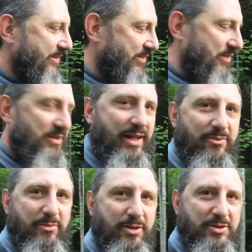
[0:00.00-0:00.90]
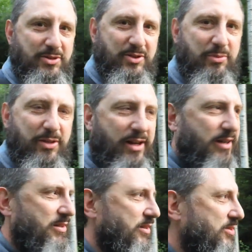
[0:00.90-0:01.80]
don't have time for a bunch of stupid
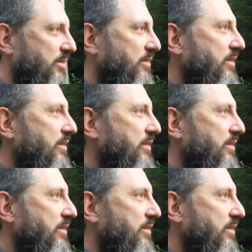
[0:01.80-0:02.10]
heretics.